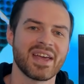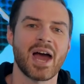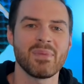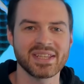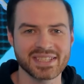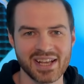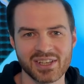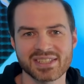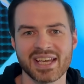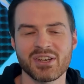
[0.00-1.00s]
I'm Anson
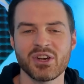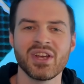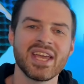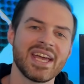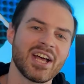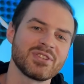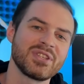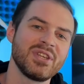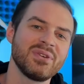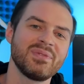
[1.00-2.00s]
Alexander, and I'll
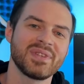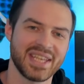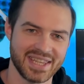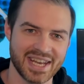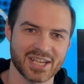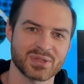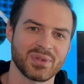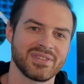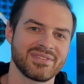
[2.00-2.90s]
see you in the next one.